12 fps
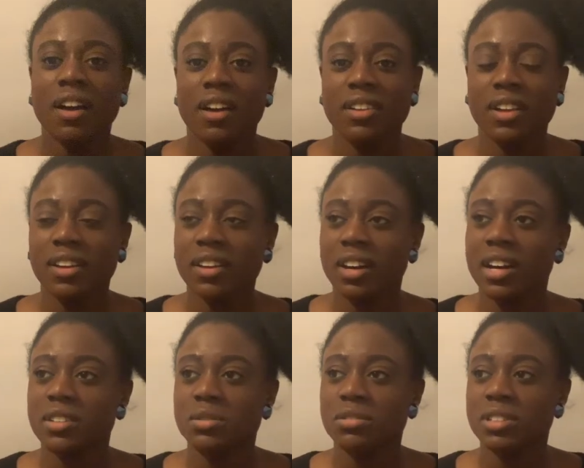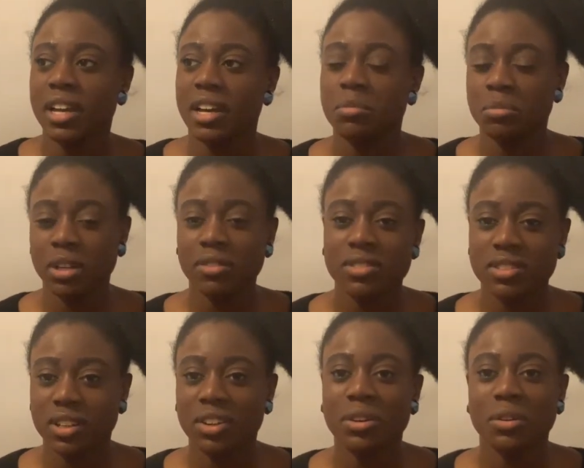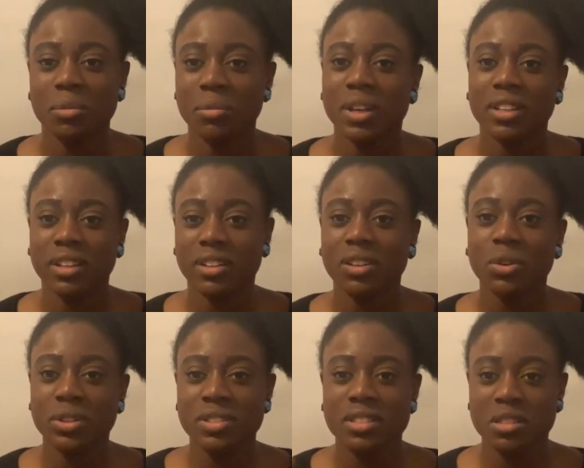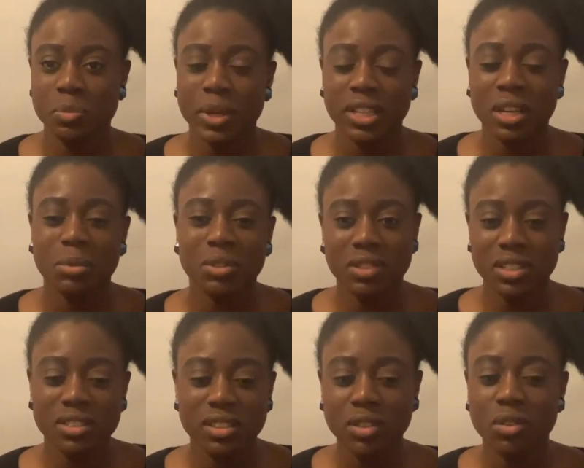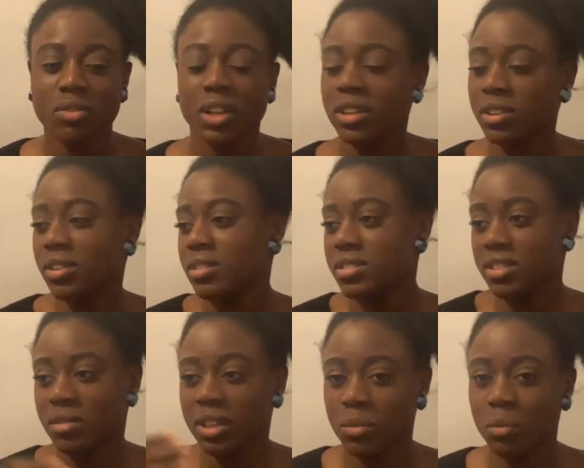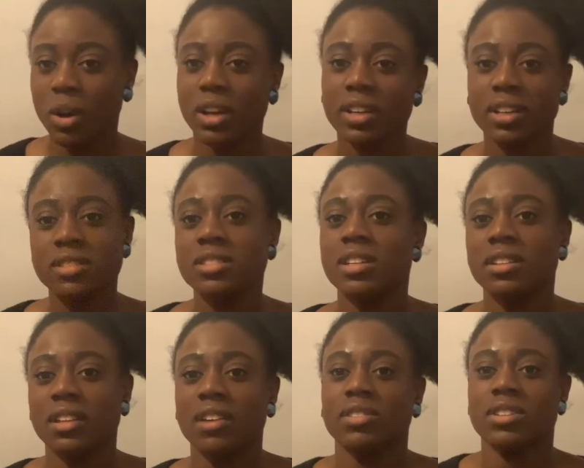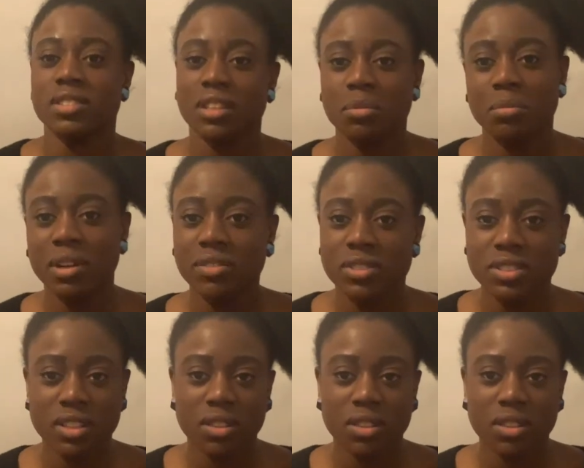And like I'd already had breakfast at home, and I got into this bad habit recently of like going to the work canteen and having a second breakfast.